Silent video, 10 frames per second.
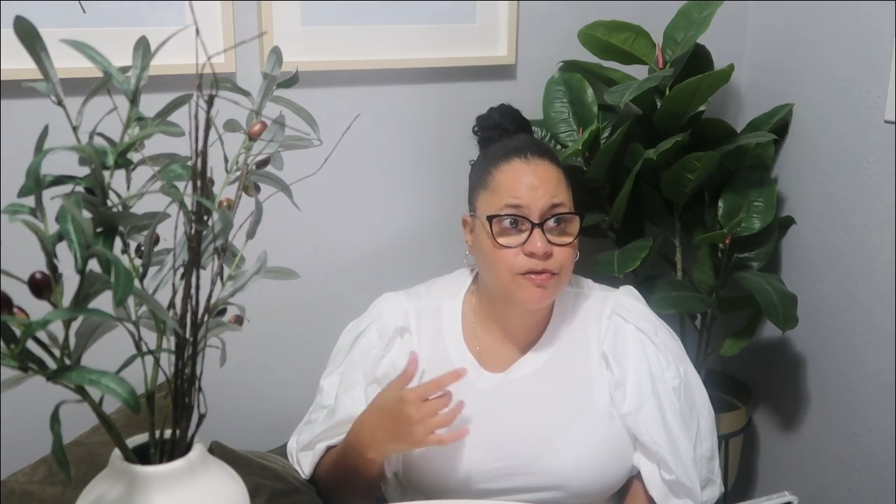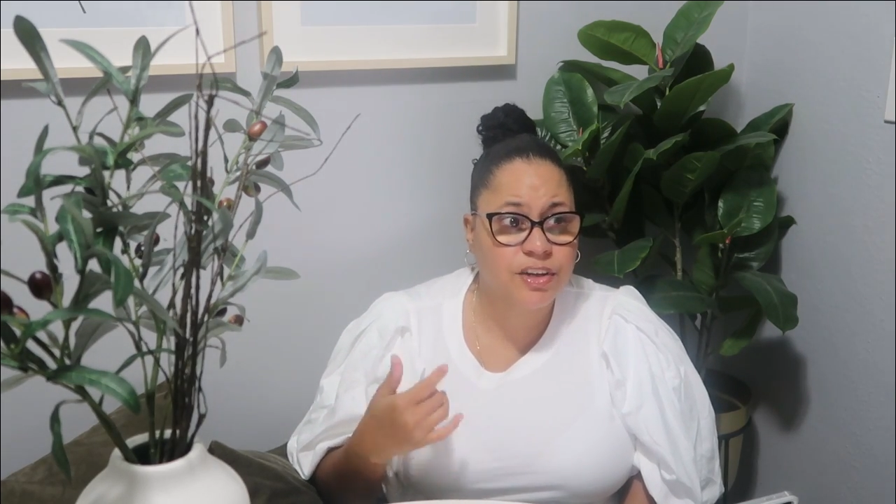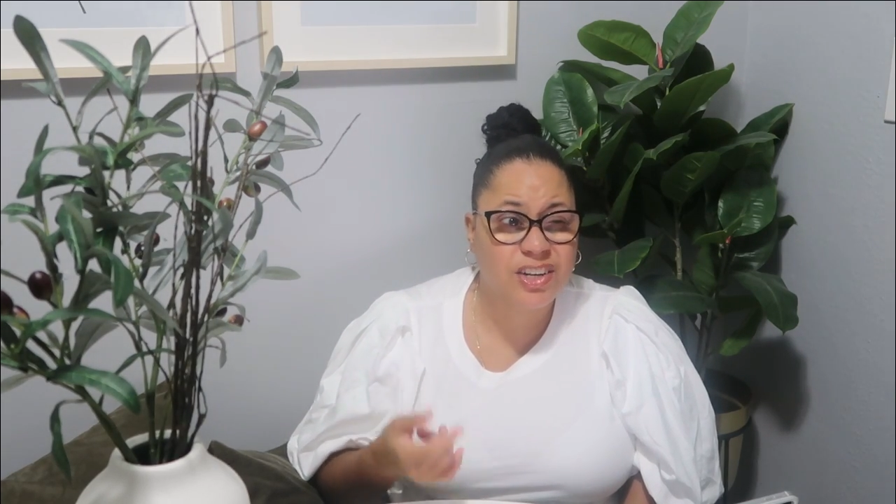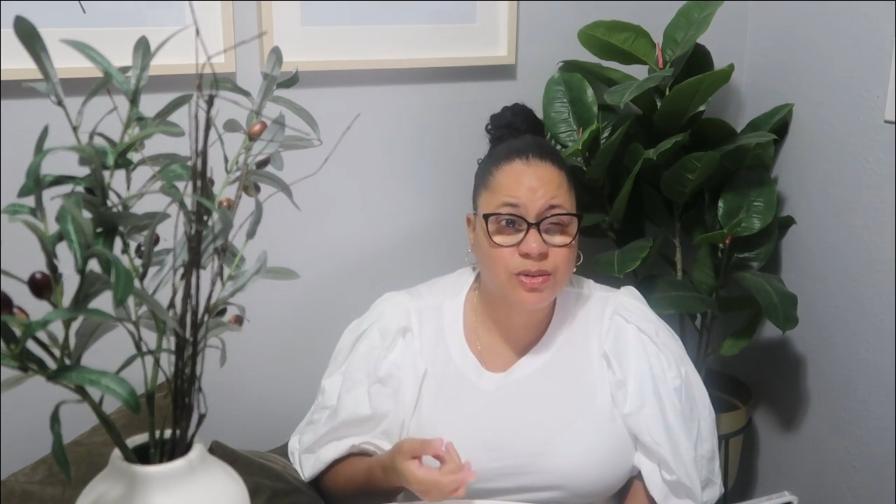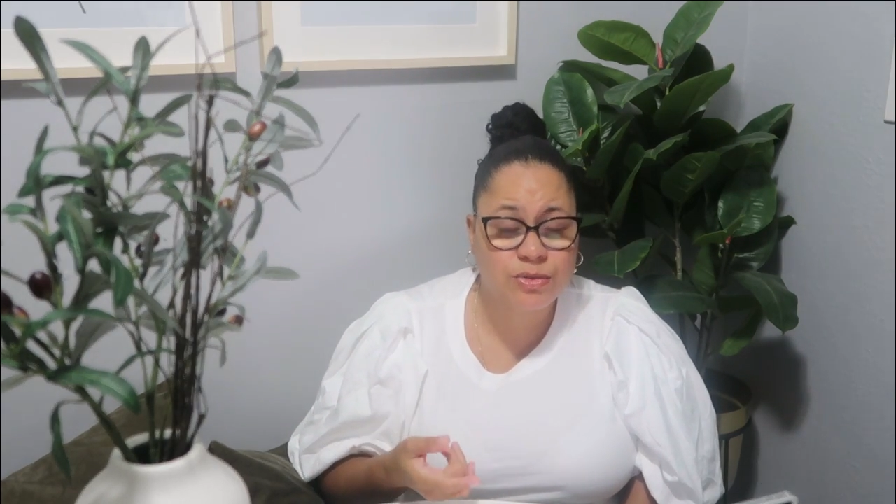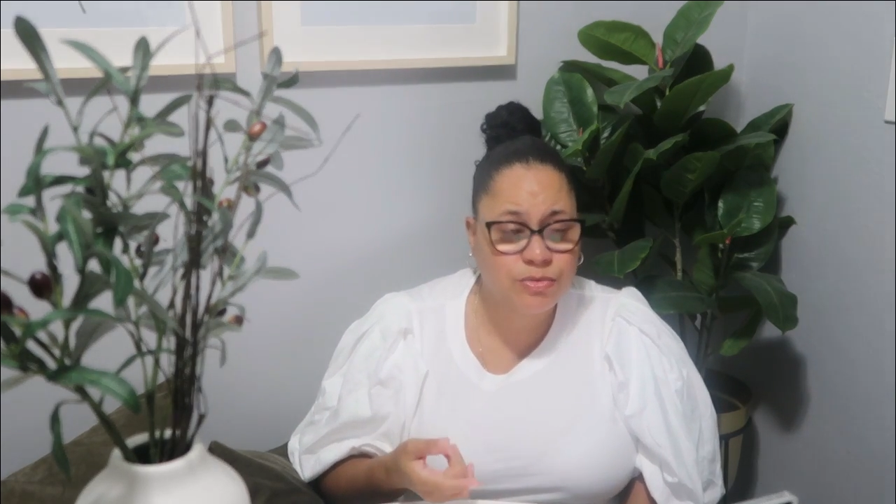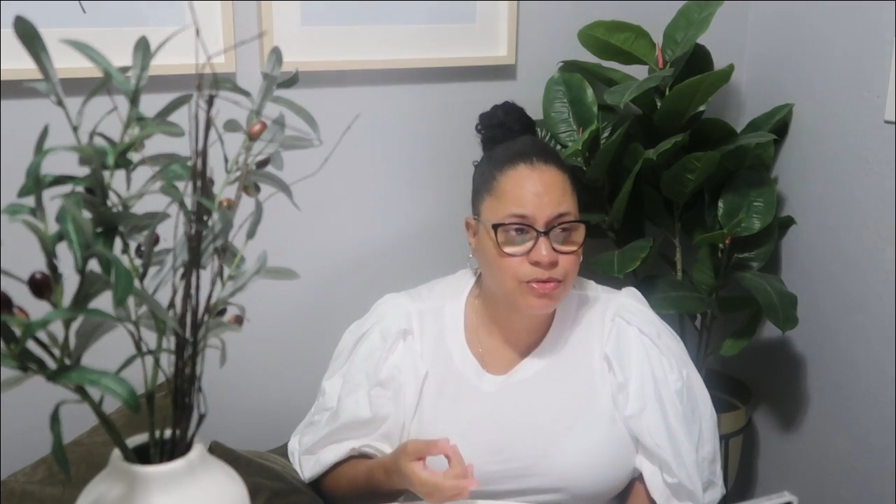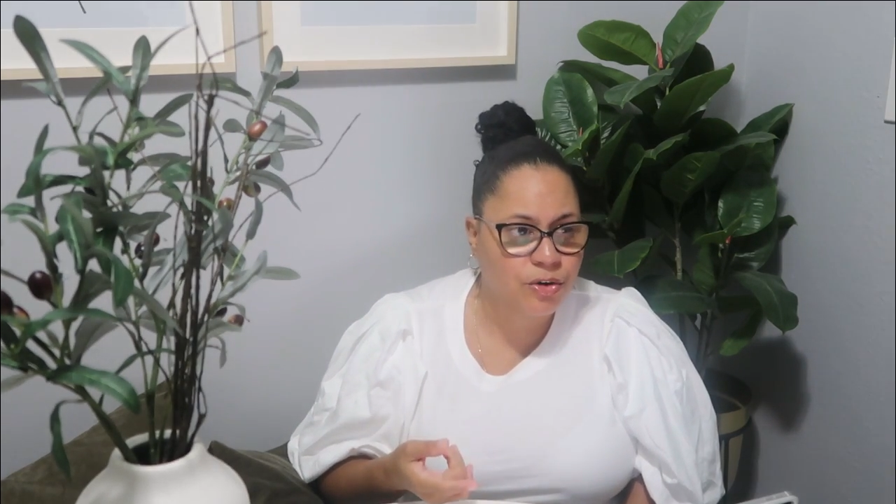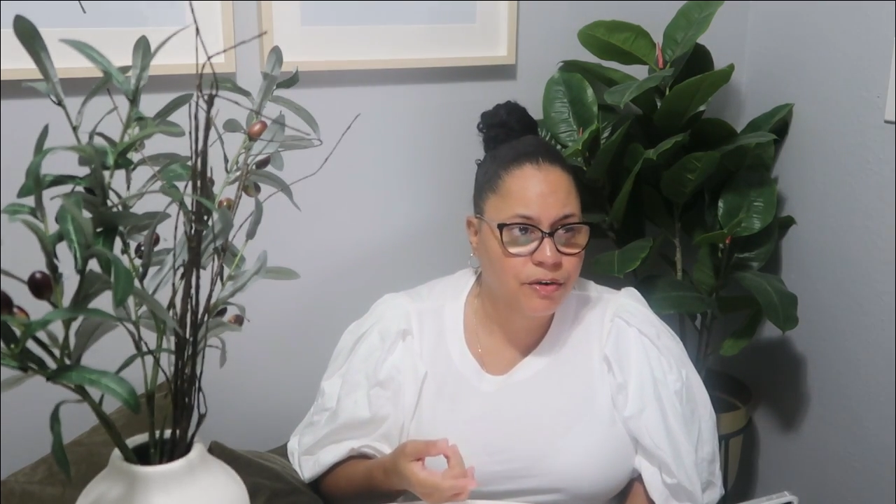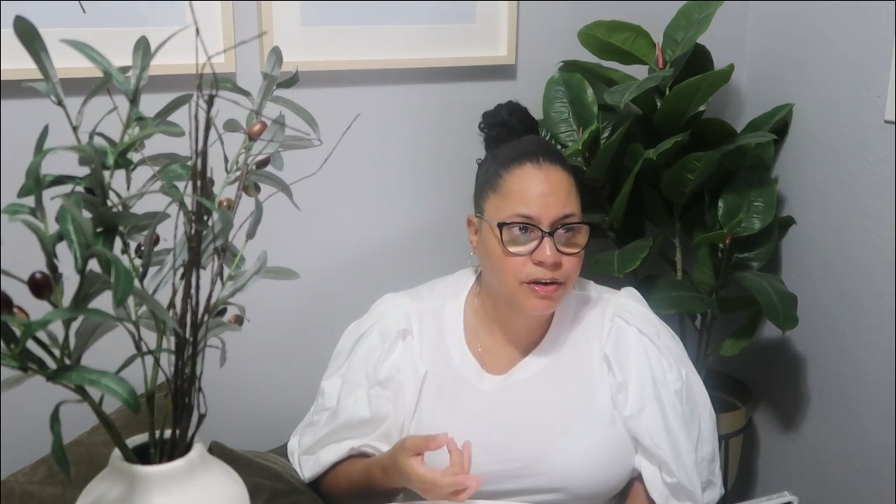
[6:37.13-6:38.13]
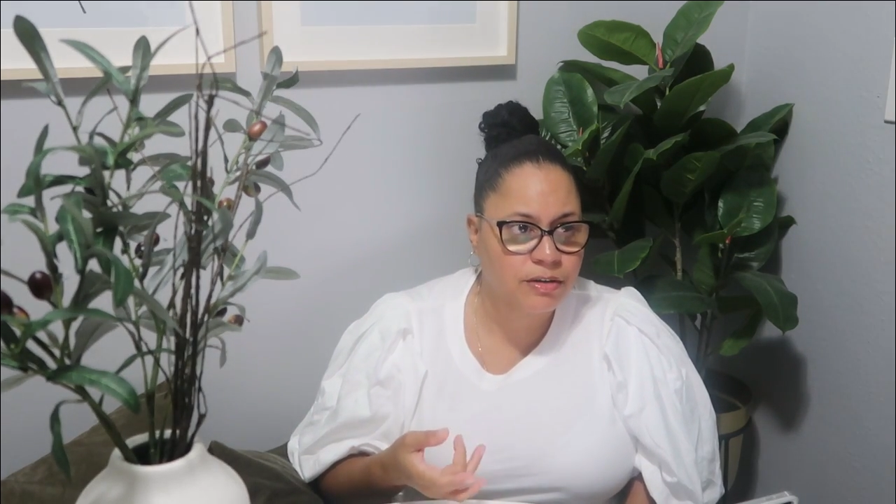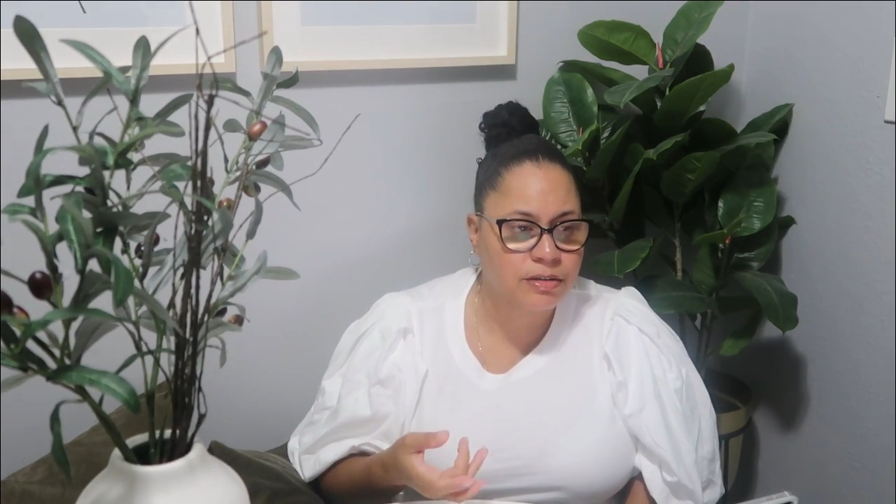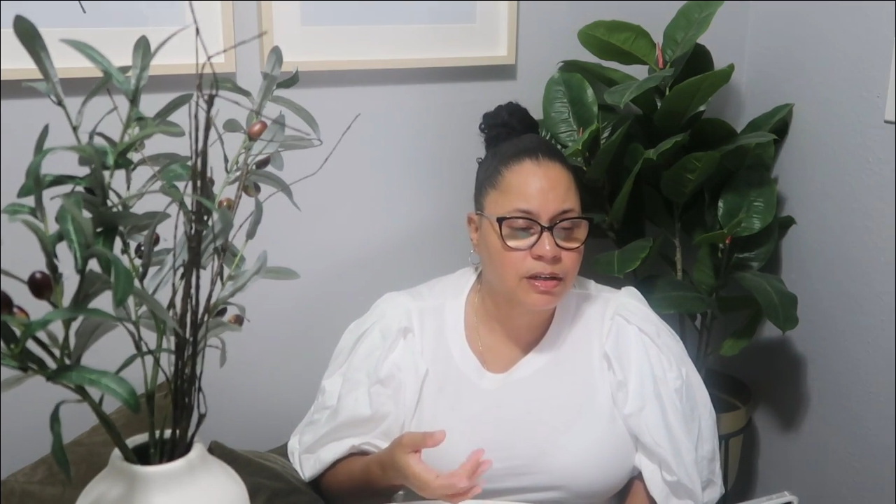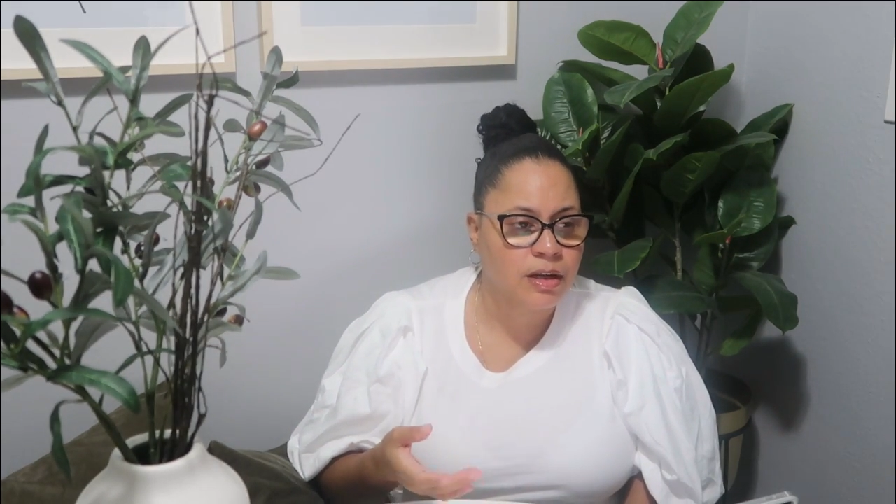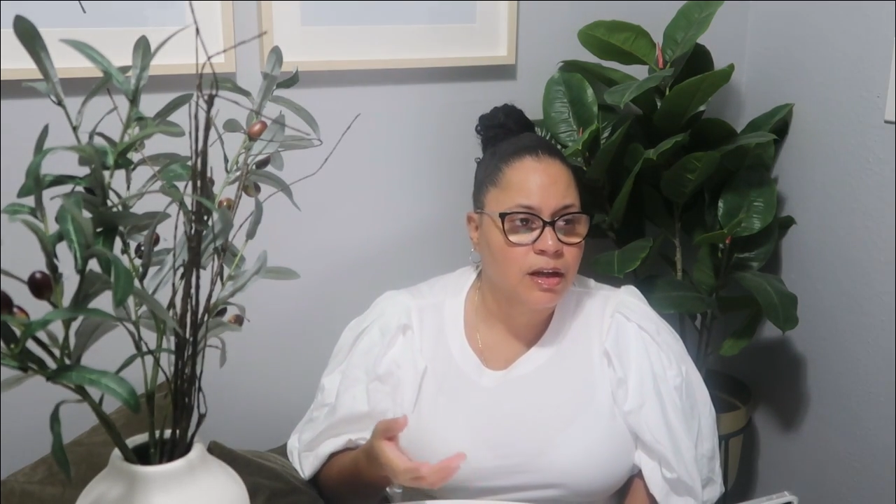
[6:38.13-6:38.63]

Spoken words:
video tutorials